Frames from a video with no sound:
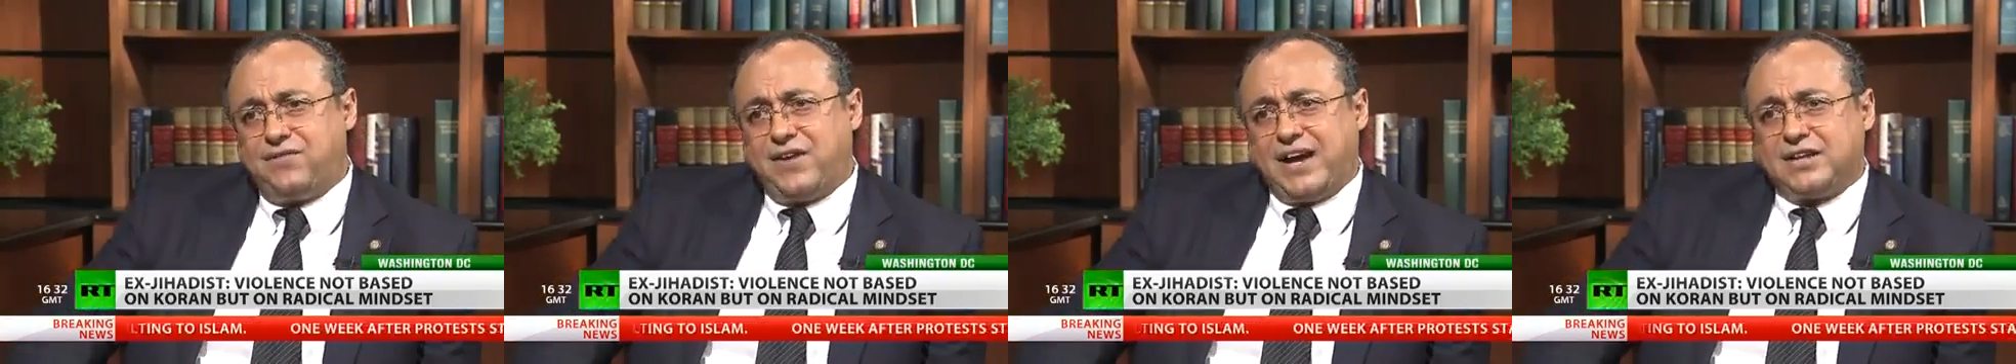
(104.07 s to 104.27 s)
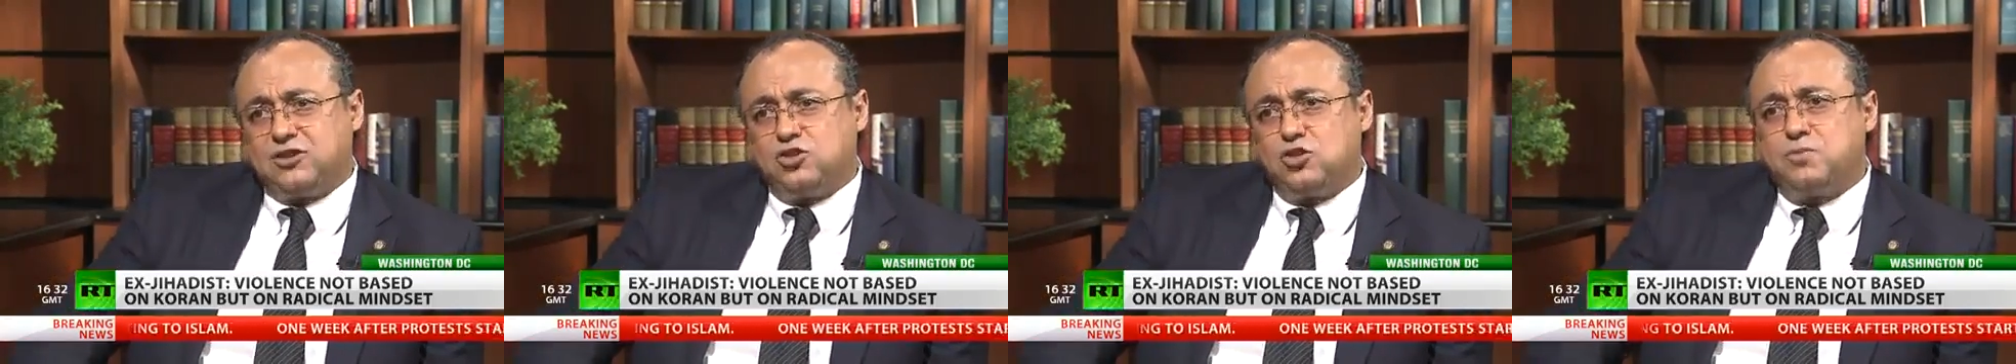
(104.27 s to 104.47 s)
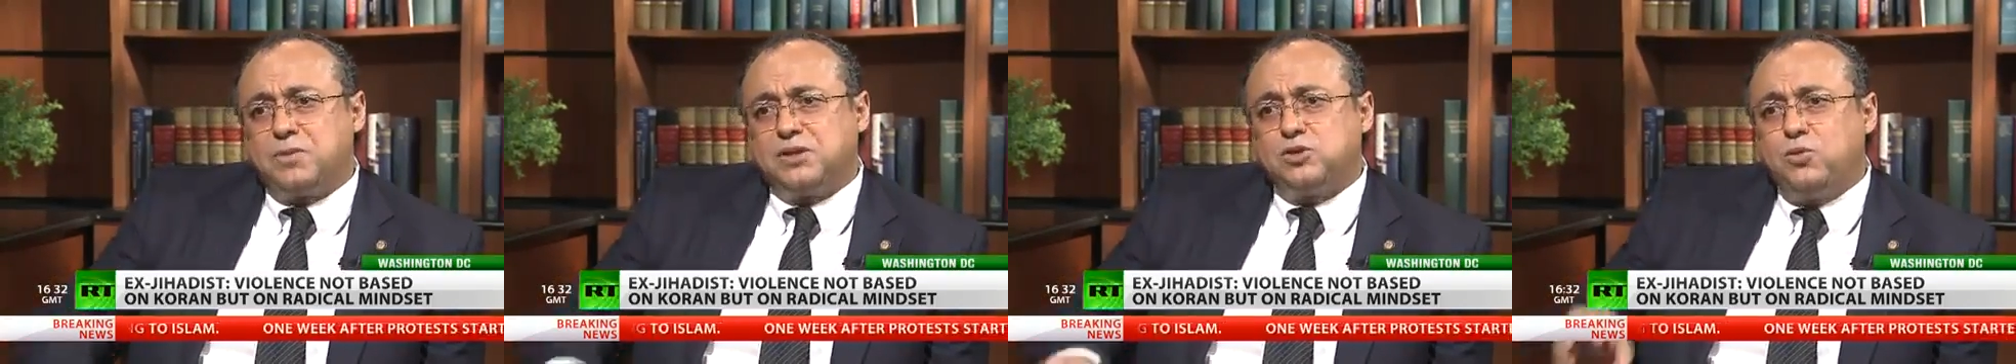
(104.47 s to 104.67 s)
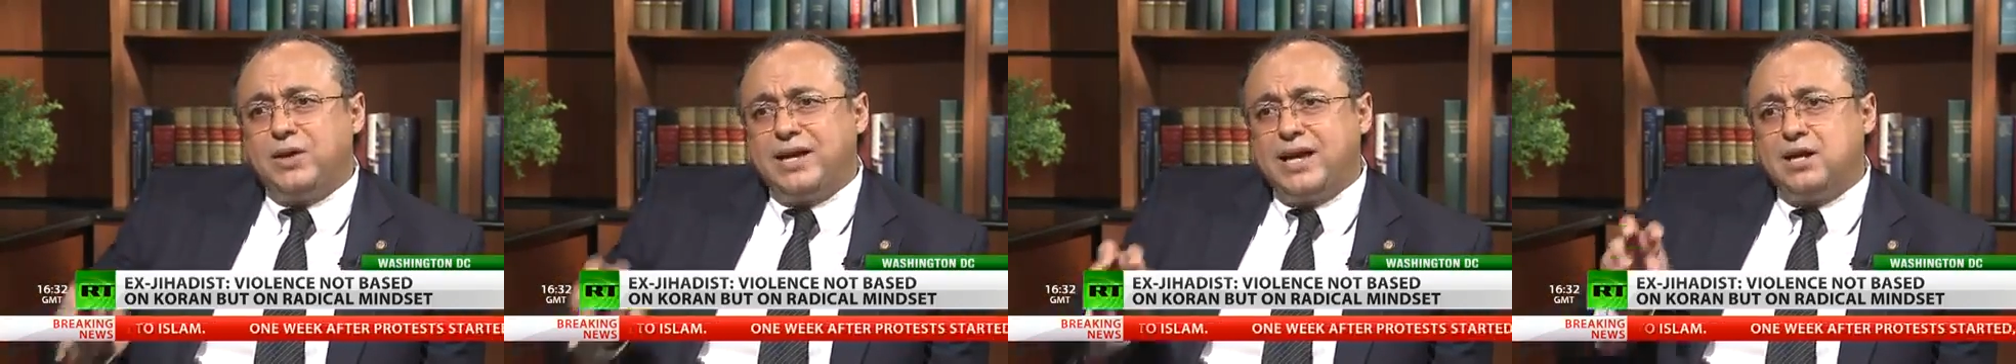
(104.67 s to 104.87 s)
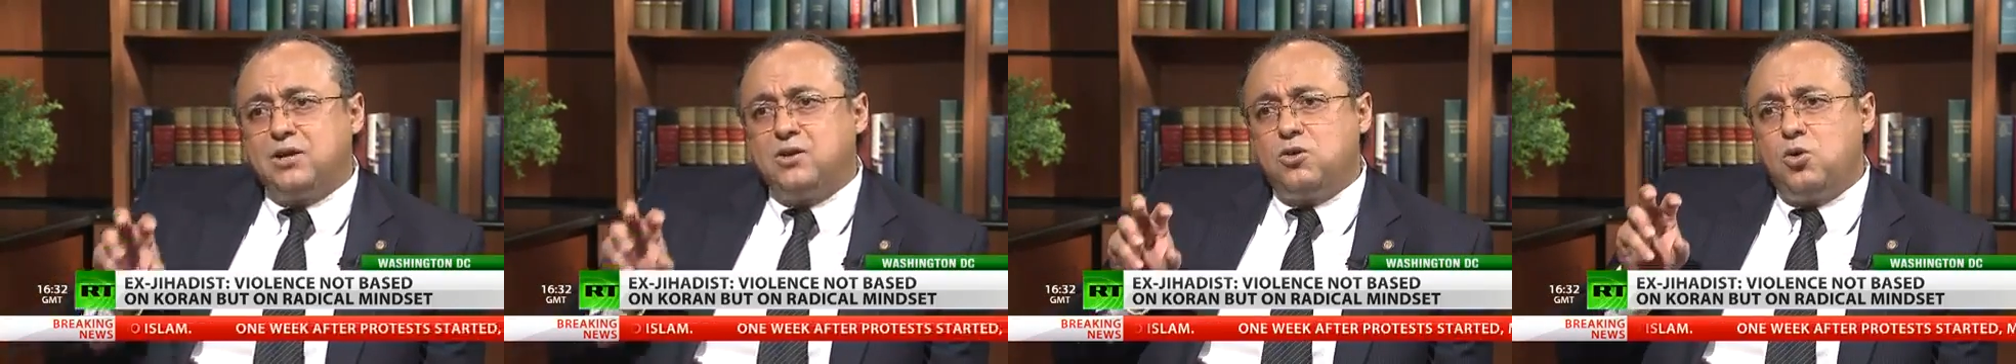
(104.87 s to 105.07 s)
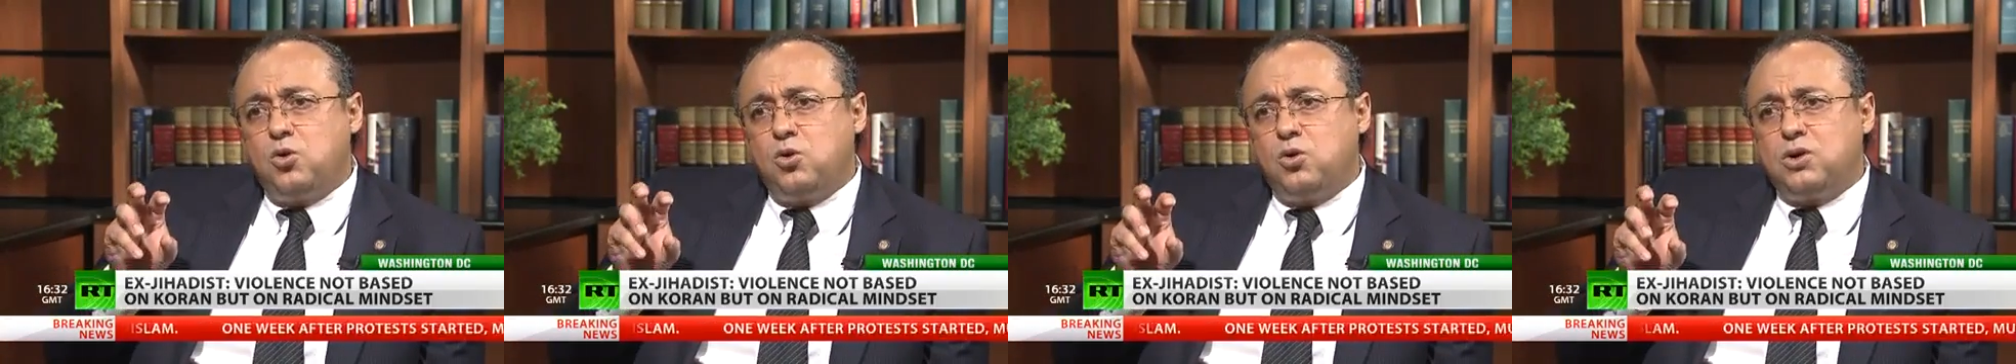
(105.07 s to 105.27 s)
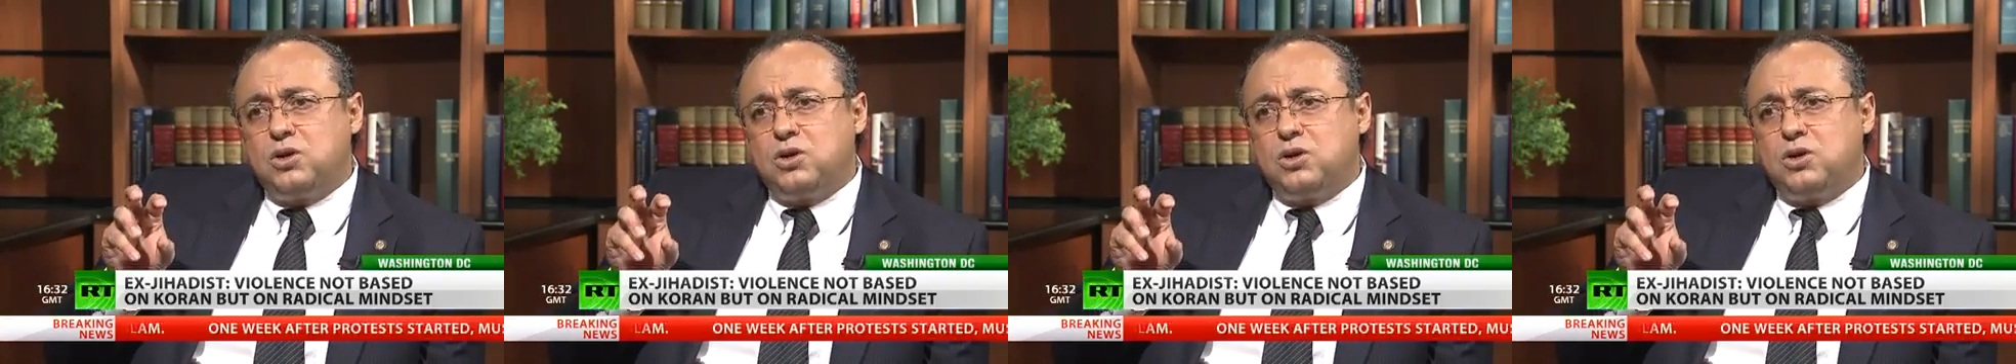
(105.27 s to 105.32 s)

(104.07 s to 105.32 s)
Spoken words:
factors, but we can